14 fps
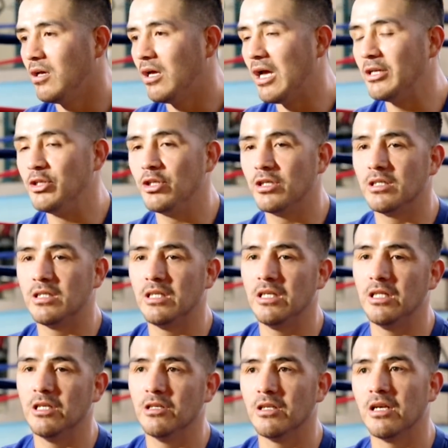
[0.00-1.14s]
As you can see,
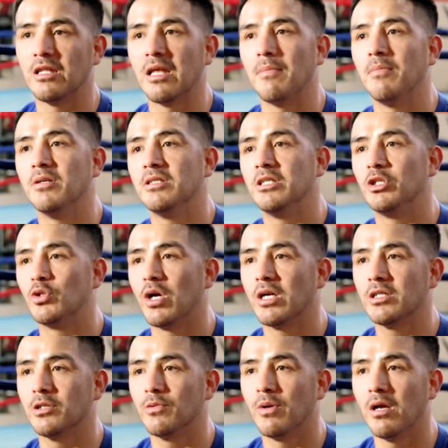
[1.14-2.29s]
there's not that much
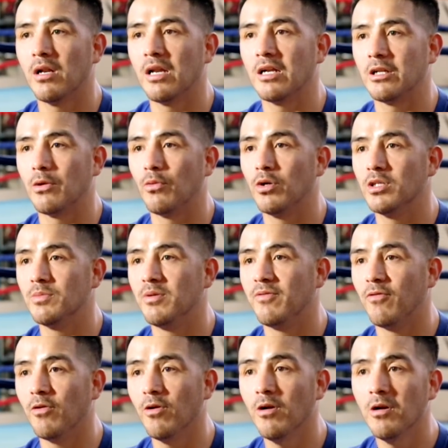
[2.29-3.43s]
distraction around like there was
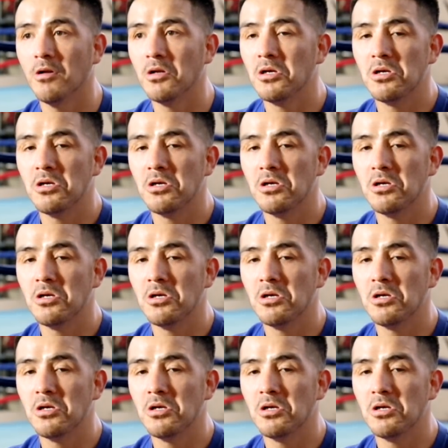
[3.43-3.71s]
before.